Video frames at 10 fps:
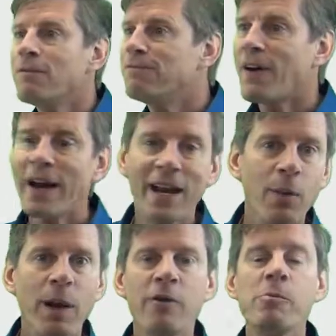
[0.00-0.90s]
find out
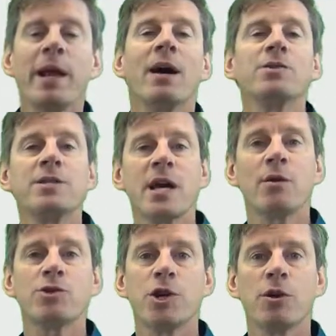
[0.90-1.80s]
what everybody else in town
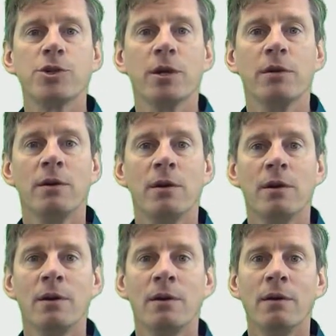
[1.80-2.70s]
is charging.
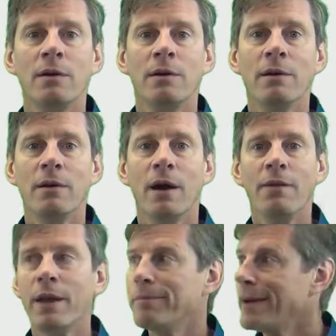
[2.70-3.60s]

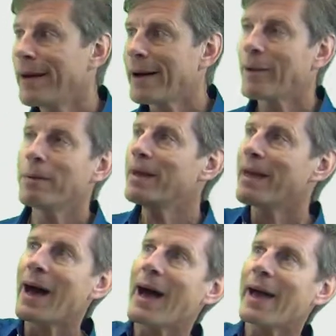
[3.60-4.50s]
And, I don't want to be the
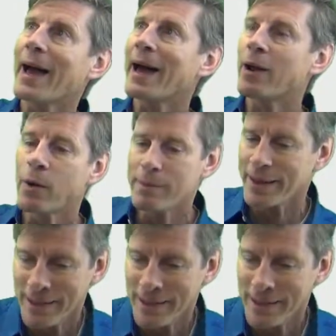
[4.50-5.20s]
high guy. I don't want to be the